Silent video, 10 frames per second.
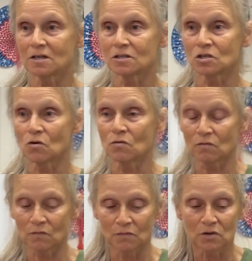So
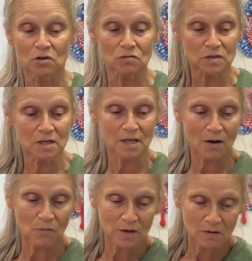you'll see
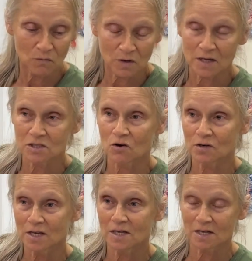that when I start
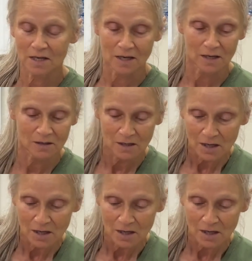kneading it.